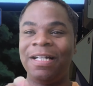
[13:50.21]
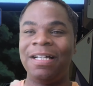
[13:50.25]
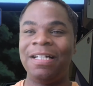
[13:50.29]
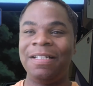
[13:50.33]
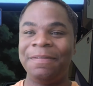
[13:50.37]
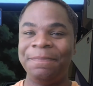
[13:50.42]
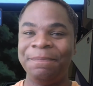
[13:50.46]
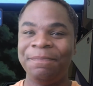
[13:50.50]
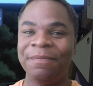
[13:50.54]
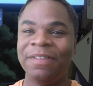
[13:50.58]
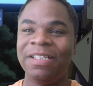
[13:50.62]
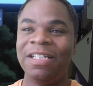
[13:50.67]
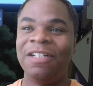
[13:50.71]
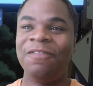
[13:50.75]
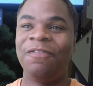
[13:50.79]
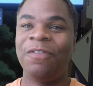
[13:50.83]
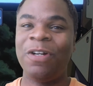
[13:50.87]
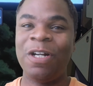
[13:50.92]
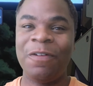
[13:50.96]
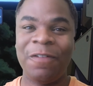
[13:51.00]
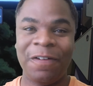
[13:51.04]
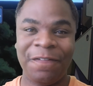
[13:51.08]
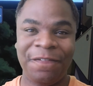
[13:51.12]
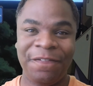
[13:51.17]
up in
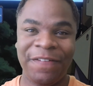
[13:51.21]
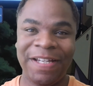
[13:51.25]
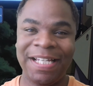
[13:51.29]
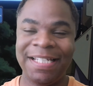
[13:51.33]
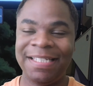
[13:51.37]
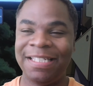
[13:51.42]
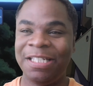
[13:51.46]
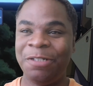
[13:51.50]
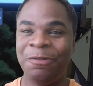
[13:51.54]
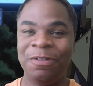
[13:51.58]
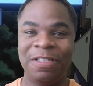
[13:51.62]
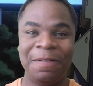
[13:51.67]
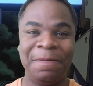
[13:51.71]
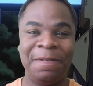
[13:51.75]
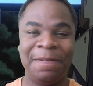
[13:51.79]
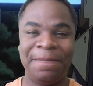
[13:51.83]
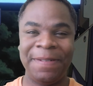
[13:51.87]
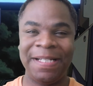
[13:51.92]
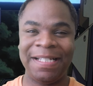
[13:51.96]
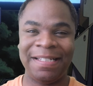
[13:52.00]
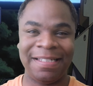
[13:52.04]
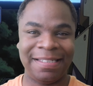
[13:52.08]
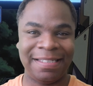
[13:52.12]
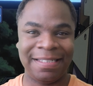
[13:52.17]
front of her face and he was able to
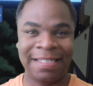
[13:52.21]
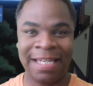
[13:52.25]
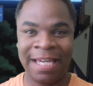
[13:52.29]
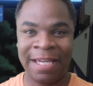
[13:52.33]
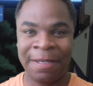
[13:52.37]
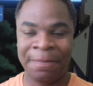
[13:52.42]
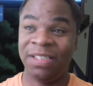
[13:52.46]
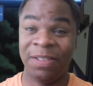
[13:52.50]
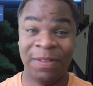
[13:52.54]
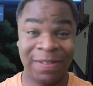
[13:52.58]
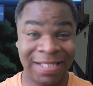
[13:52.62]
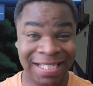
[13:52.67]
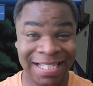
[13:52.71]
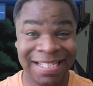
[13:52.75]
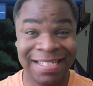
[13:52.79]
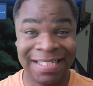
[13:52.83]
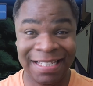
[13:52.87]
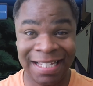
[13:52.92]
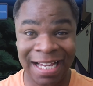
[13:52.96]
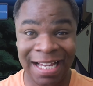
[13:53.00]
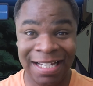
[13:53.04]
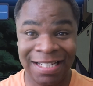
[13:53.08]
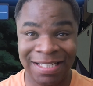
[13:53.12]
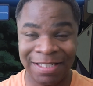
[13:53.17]
make an escape to his
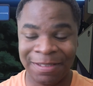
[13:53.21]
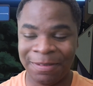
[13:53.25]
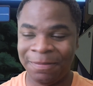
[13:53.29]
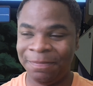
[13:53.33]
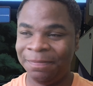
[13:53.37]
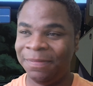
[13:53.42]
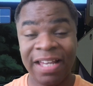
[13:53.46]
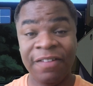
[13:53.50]
Gundam.